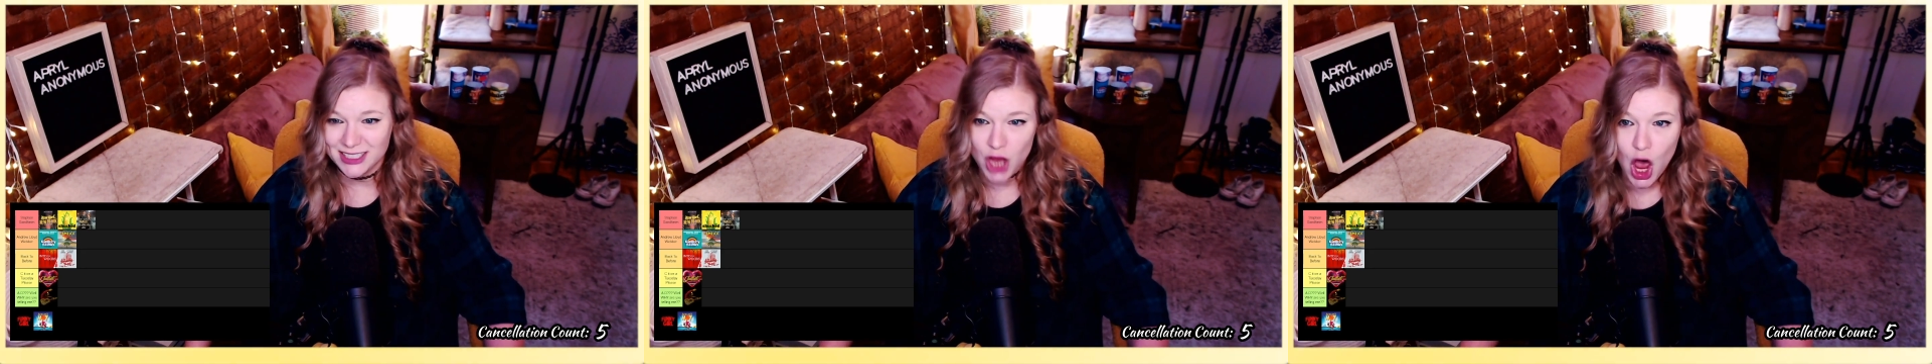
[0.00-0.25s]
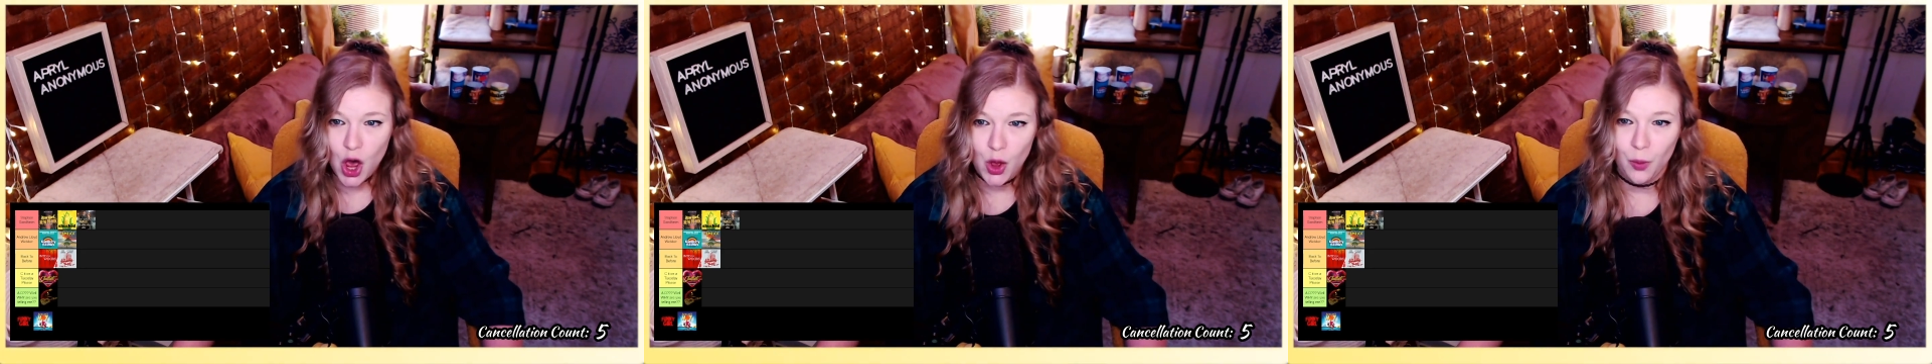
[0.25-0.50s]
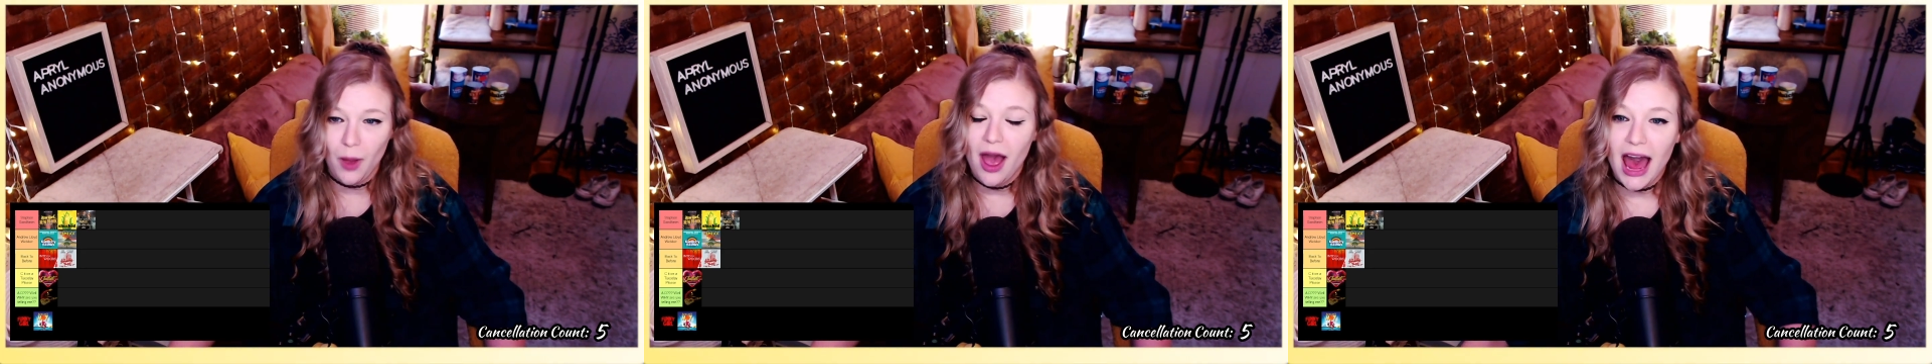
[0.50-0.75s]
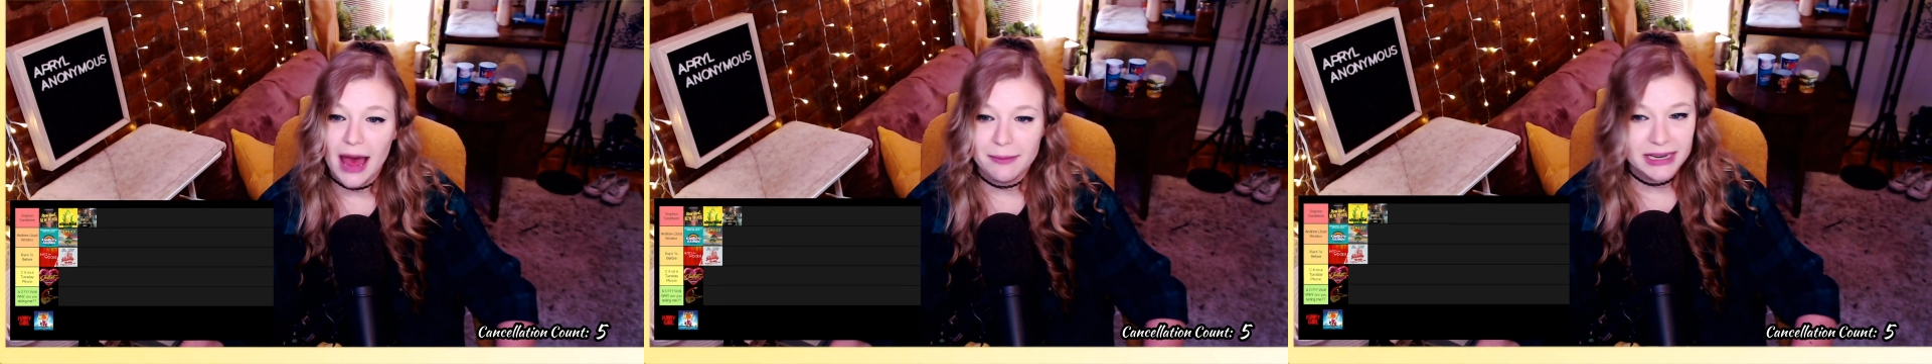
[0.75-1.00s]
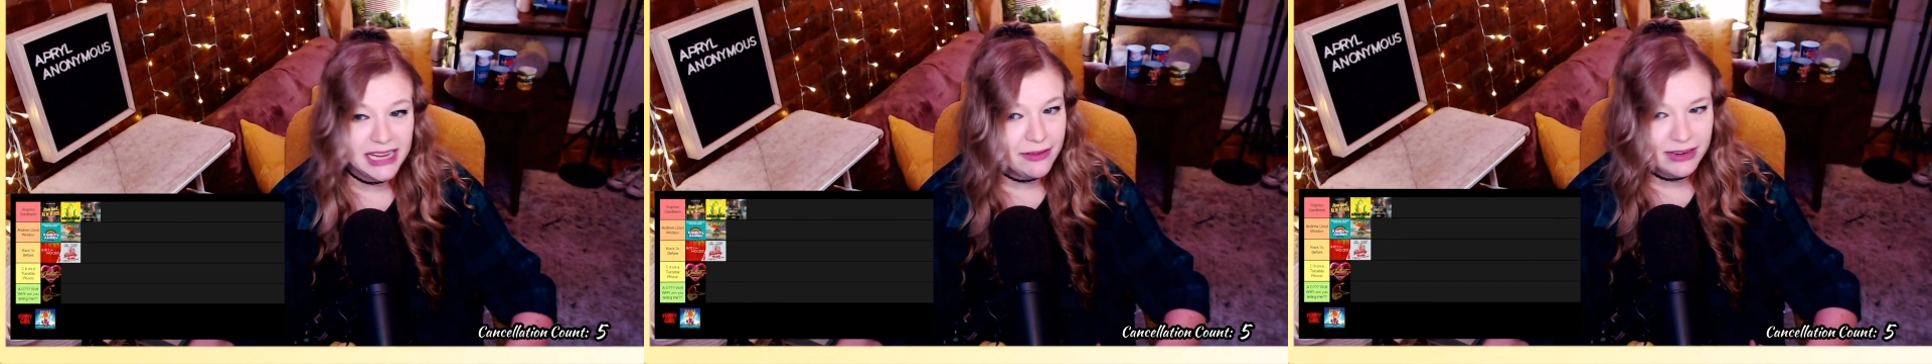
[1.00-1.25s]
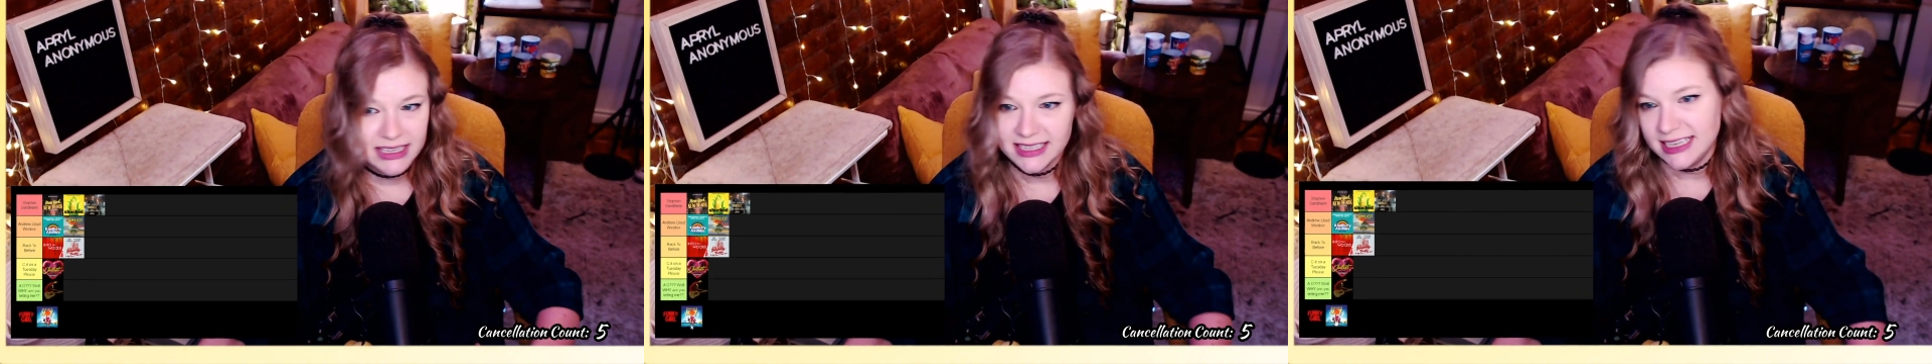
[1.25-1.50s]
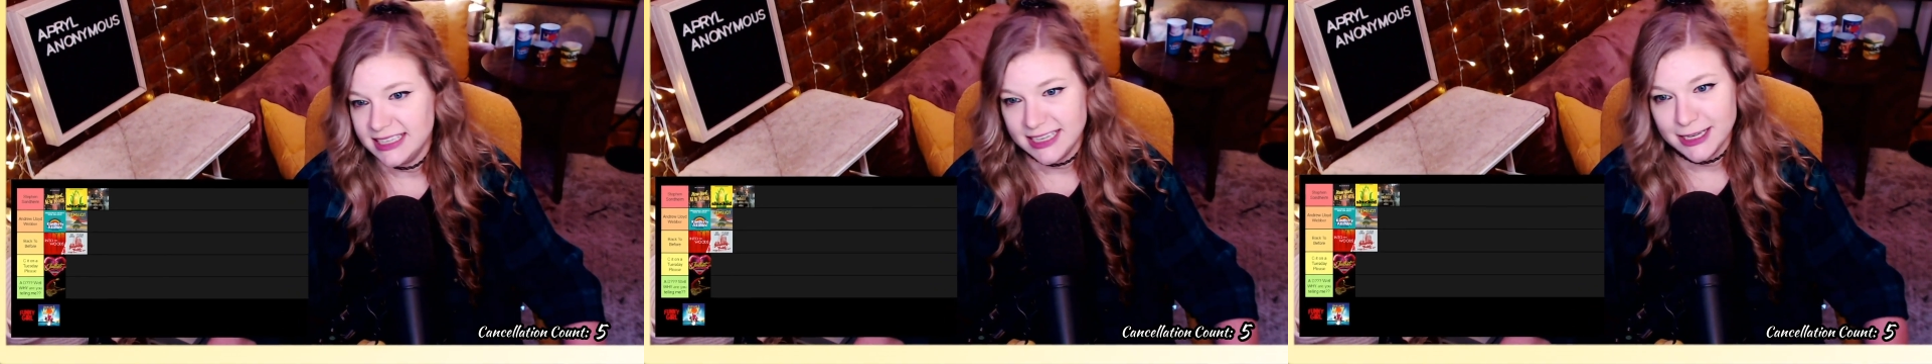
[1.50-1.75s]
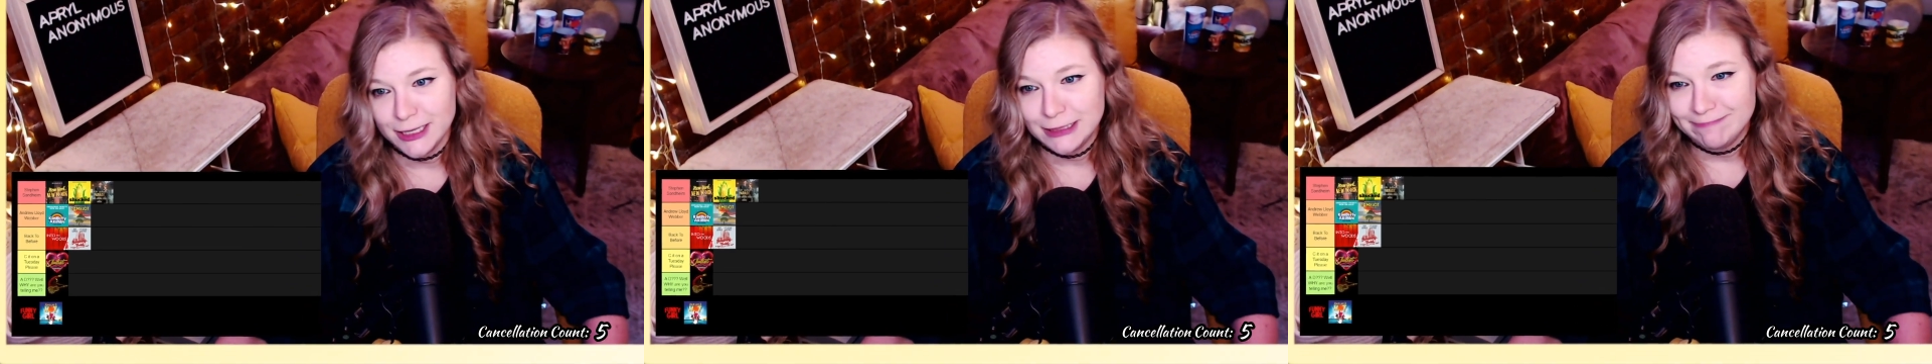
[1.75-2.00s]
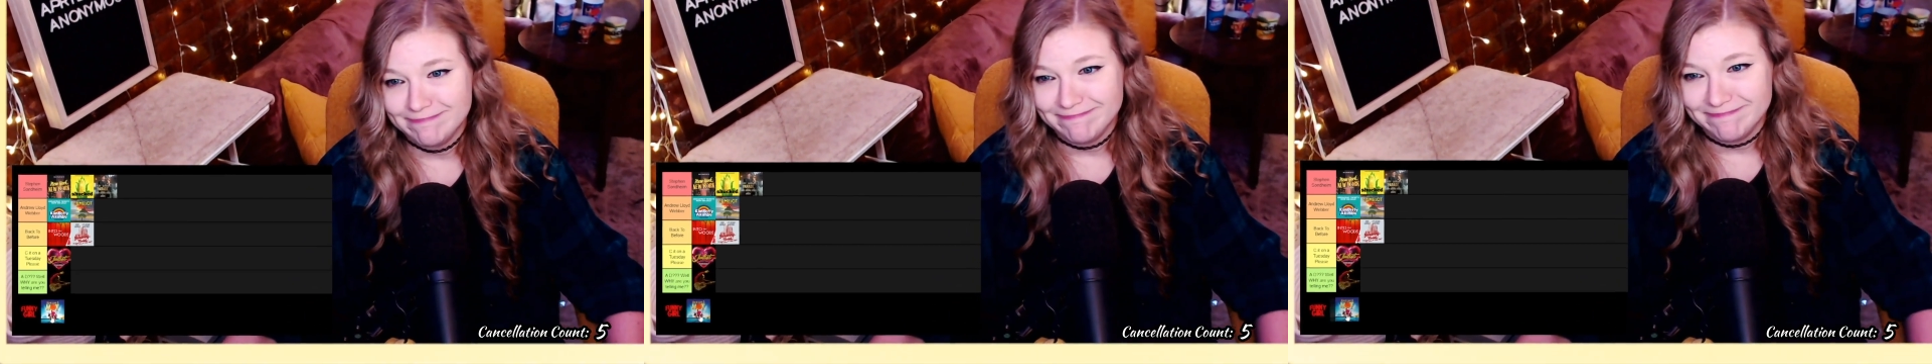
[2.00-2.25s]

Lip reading: So I'm going to give it a C tier.